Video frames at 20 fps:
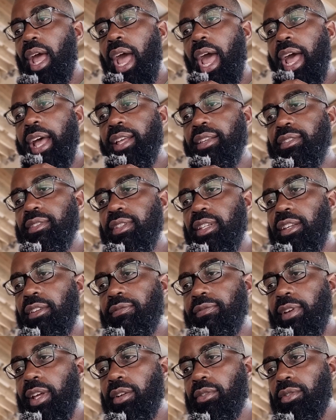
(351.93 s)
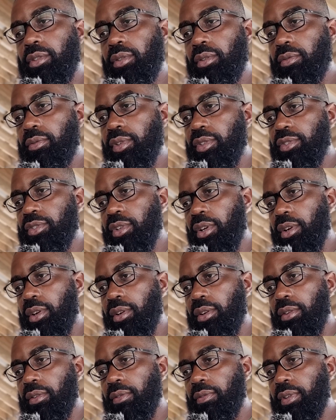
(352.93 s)
as the Federal
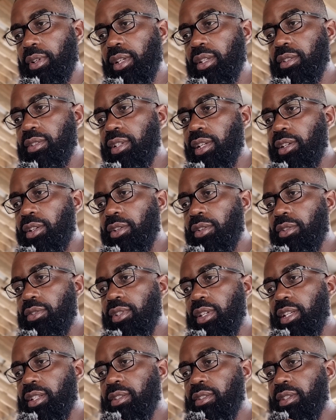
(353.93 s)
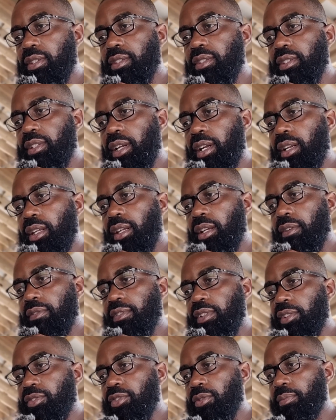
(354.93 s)
Reserve continues its study of
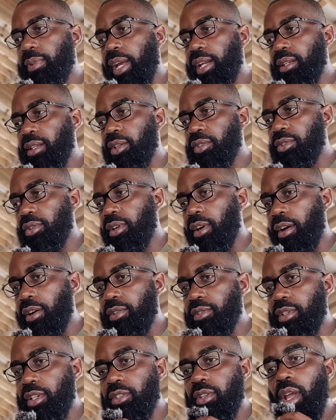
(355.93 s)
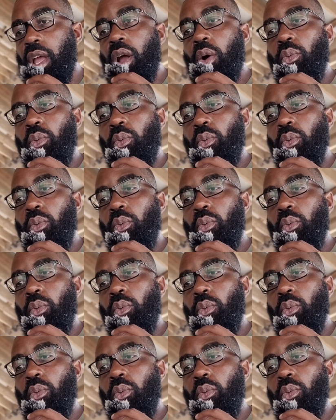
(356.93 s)
central bank digital currencies,